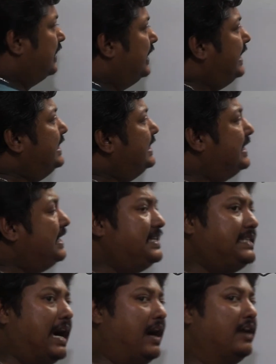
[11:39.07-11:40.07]

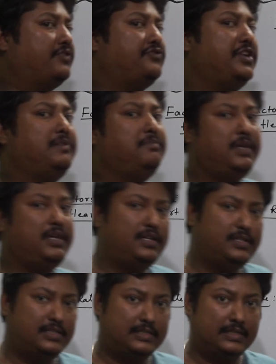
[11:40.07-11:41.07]
Increased heart rate
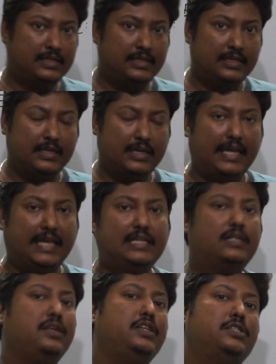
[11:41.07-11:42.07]
means
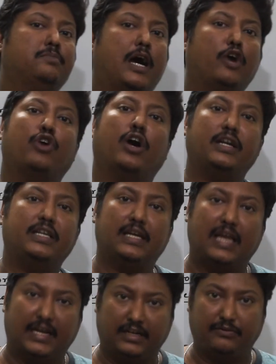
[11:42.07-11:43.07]
increased
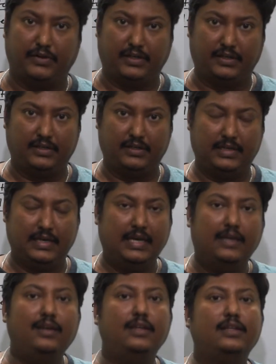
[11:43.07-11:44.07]
myocardial activity.
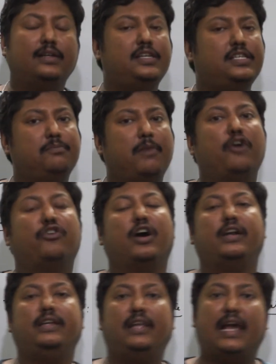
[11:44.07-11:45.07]
Increased
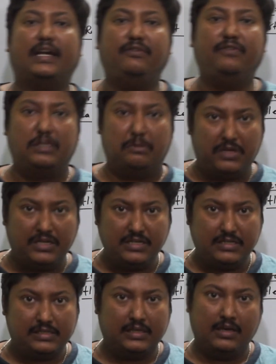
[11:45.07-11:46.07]
myocardial activity
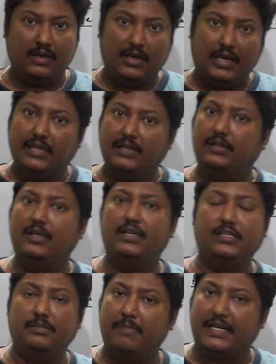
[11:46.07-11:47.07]
means
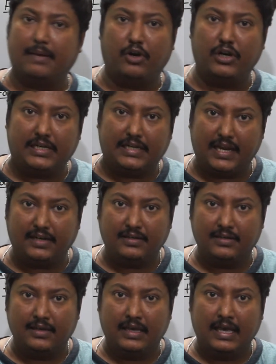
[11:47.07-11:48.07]
increased metabolic rate,
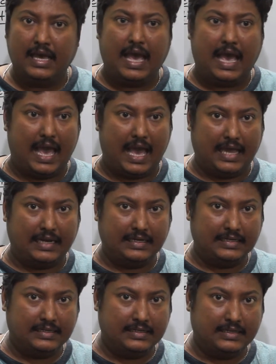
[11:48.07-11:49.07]

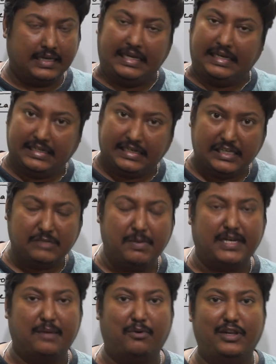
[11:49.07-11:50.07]
and increased
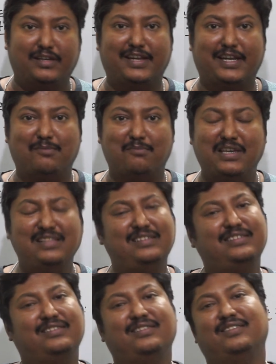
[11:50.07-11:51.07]
metabolic rate
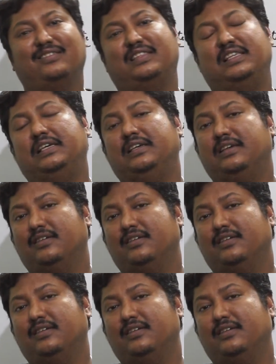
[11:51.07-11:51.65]
means the